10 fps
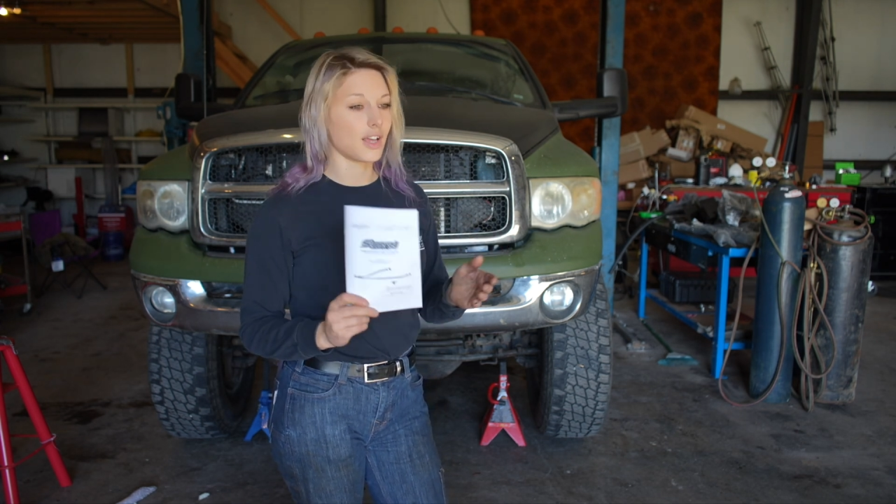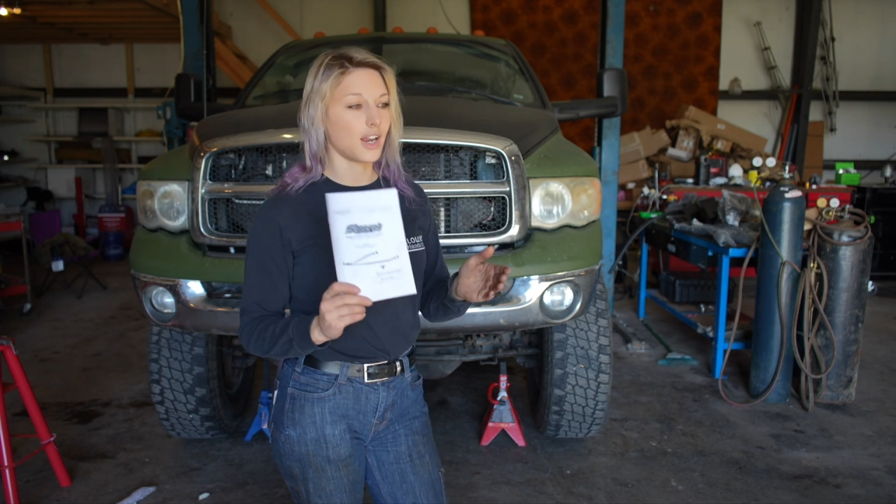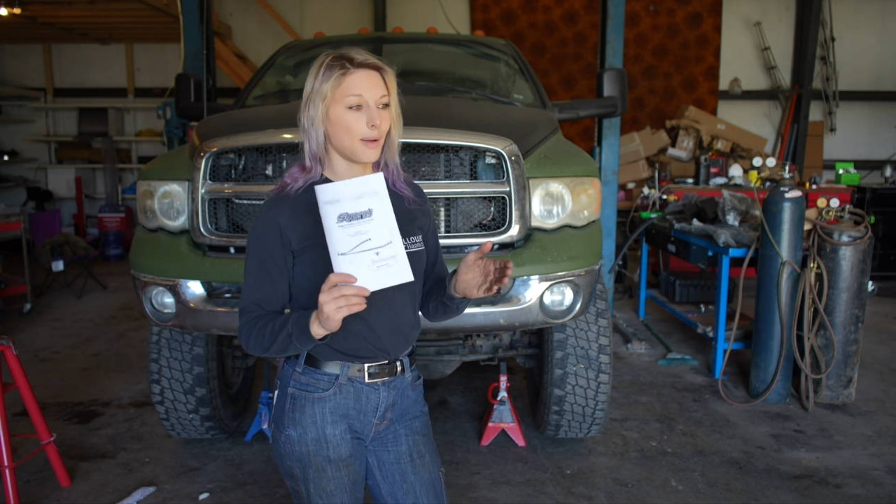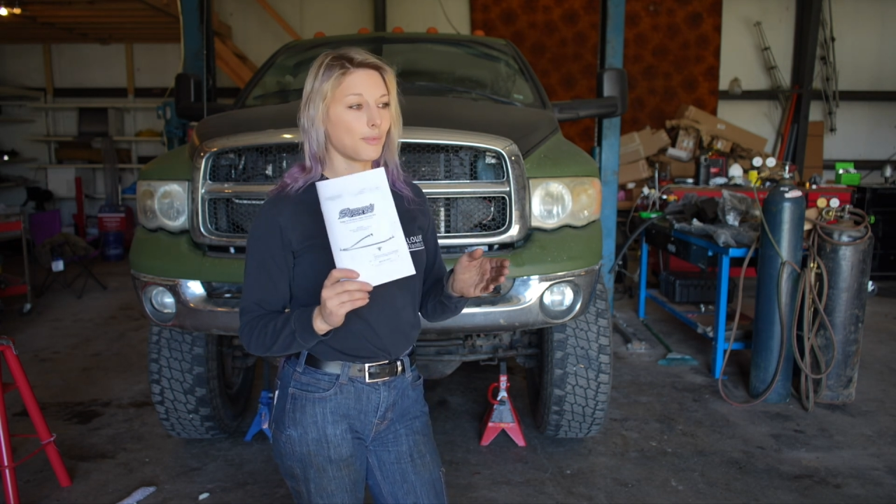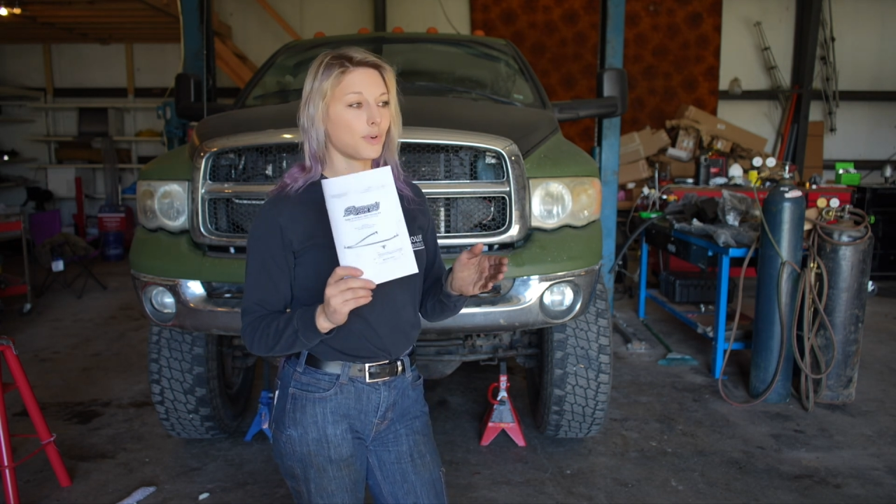and
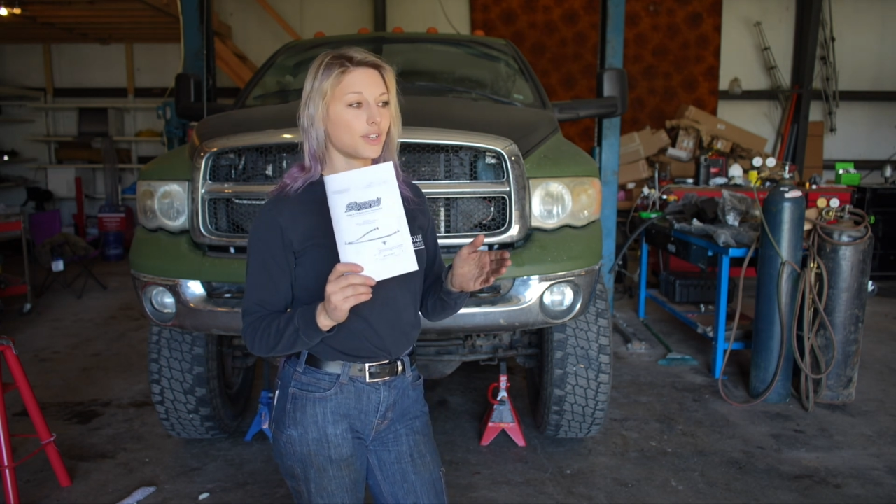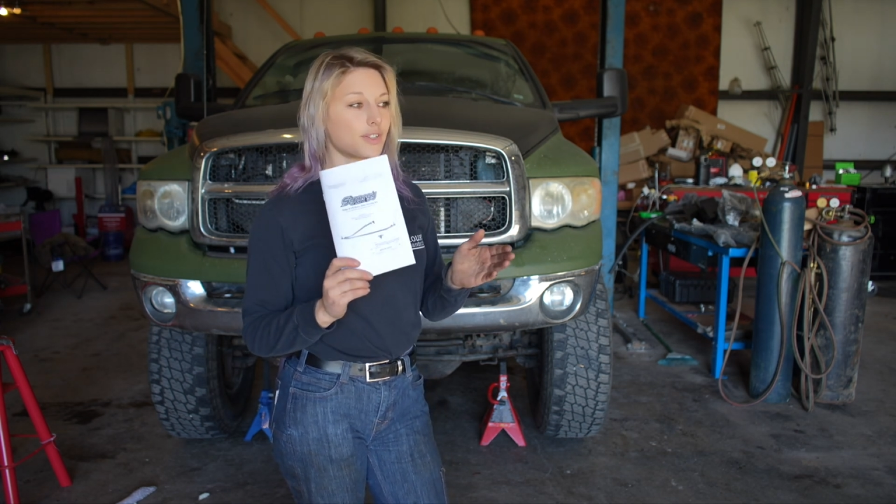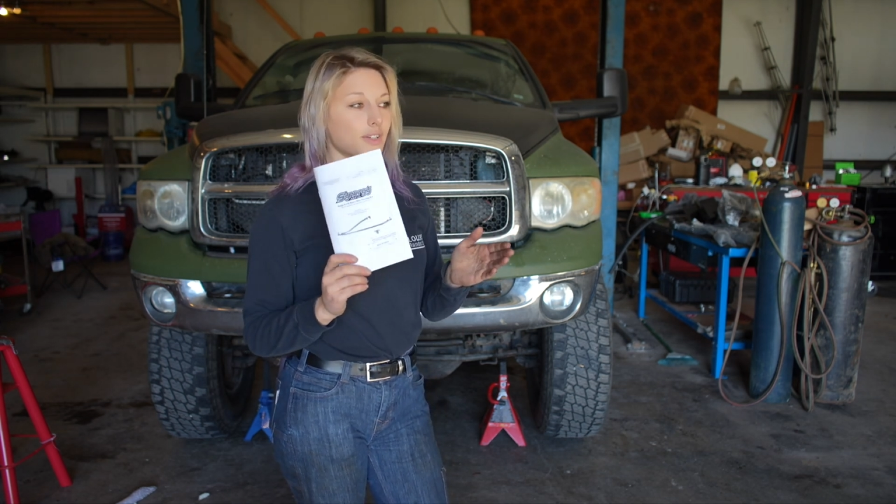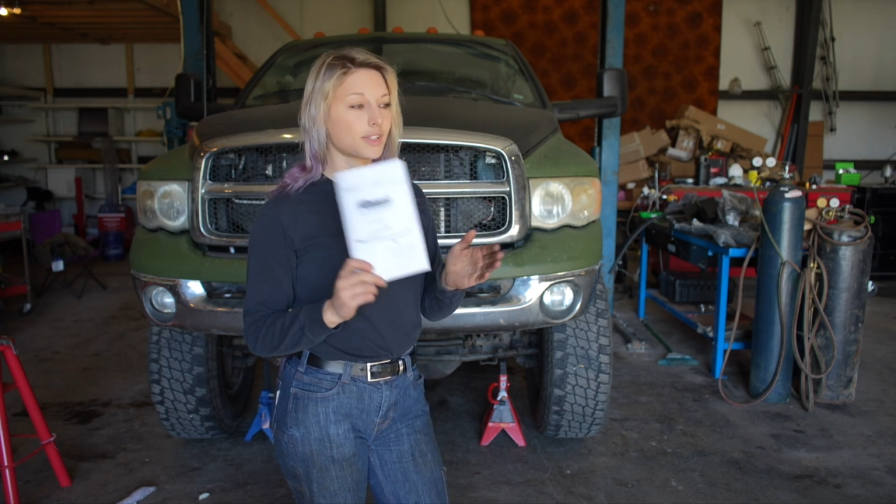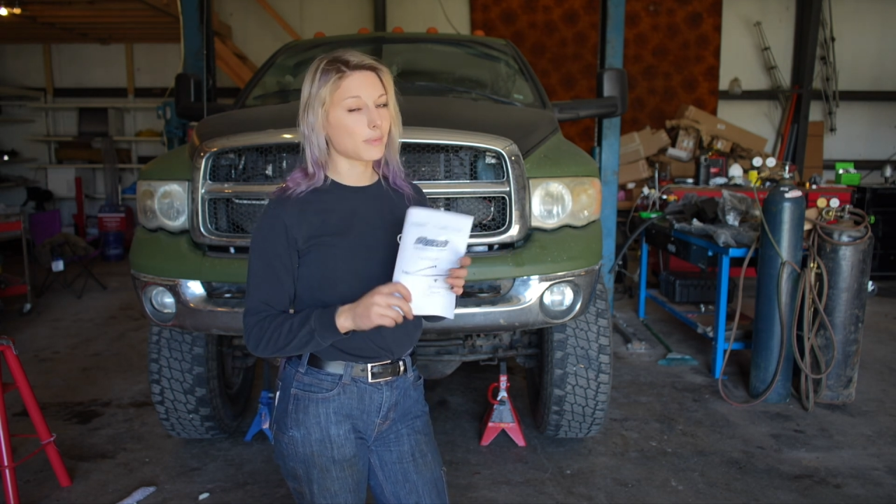I'm going
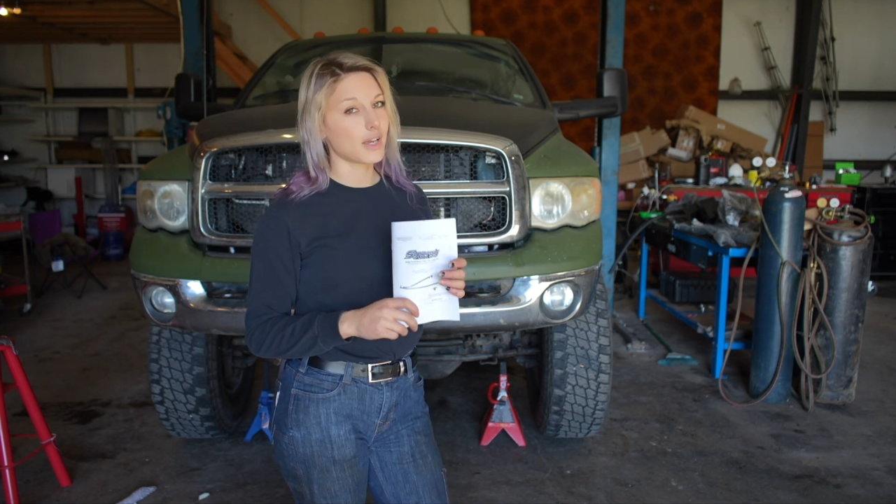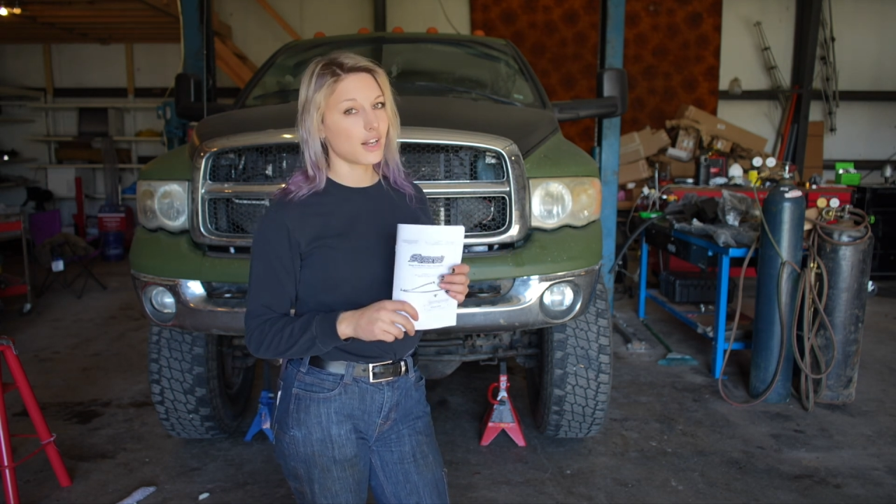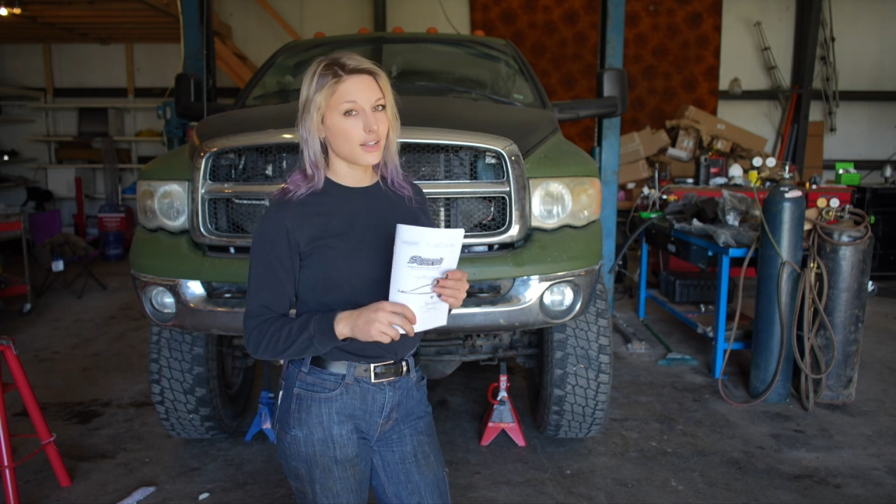to explain all